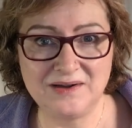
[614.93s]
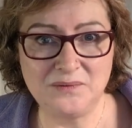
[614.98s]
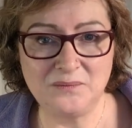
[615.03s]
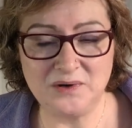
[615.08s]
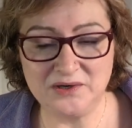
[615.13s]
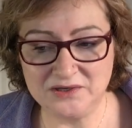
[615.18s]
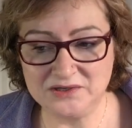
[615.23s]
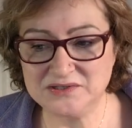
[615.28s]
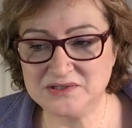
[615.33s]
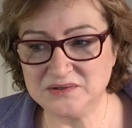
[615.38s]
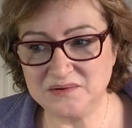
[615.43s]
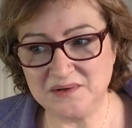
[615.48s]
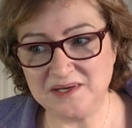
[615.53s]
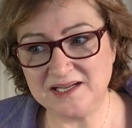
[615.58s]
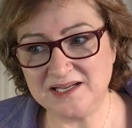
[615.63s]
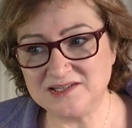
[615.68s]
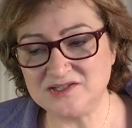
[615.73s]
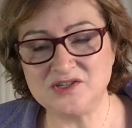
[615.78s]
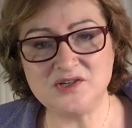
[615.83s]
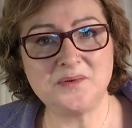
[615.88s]
what you're
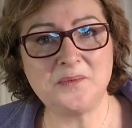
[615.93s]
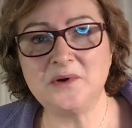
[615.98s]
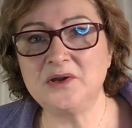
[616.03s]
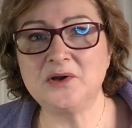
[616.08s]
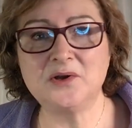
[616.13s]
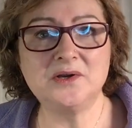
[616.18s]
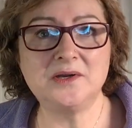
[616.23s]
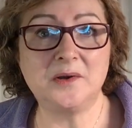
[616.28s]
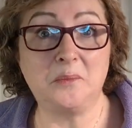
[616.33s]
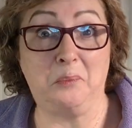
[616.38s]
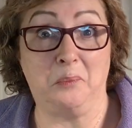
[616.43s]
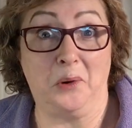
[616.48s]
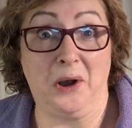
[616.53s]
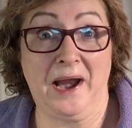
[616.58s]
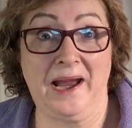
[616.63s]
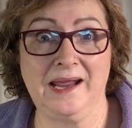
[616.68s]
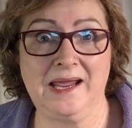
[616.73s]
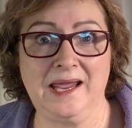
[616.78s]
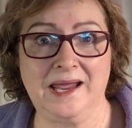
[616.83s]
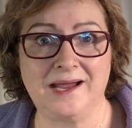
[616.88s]
doing is you're, you're, you're
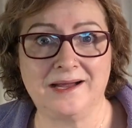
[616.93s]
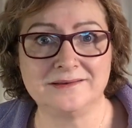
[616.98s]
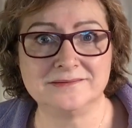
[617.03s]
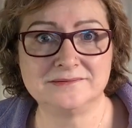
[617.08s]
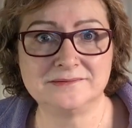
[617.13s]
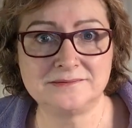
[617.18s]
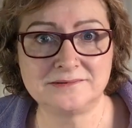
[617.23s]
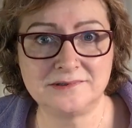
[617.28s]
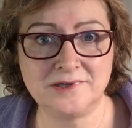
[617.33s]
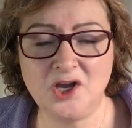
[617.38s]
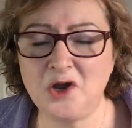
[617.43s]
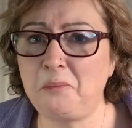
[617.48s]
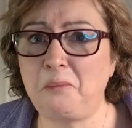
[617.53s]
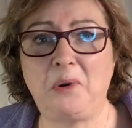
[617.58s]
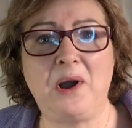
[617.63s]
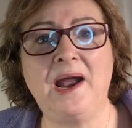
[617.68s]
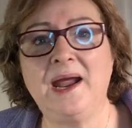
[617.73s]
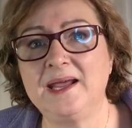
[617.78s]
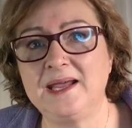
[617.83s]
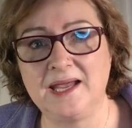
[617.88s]
bragging. You're
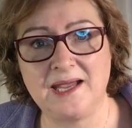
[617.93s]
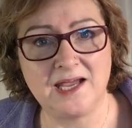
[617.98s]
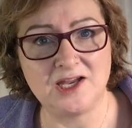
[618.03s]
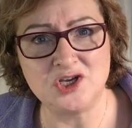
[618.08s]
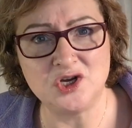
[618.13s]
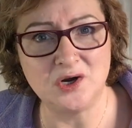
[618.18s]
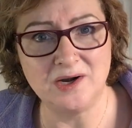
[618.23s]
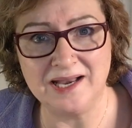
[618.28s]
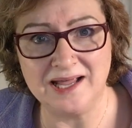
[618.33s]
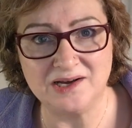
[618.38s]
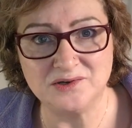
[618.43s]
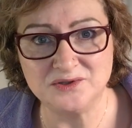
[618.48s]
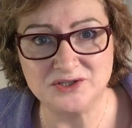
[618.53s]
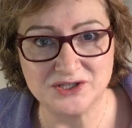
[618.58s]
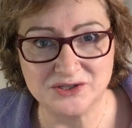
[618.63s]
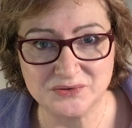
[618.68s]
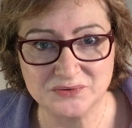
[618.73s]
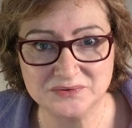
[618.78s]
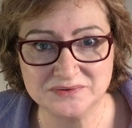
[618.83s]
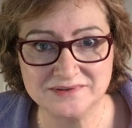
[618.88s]
bragging and you're allowed
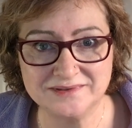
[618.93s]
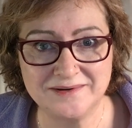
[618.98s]
to.